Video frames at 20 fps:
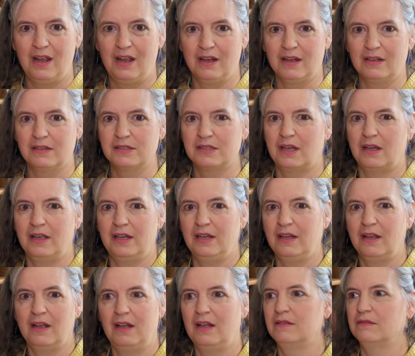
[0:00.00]
because
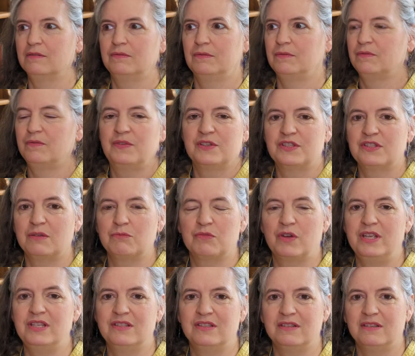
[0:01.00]
for some
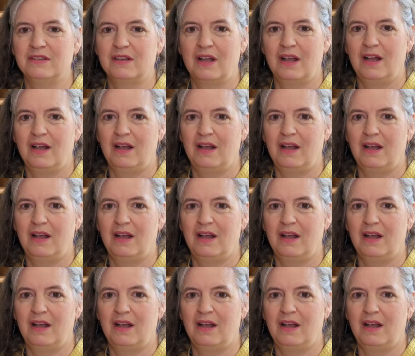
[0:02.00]
reason,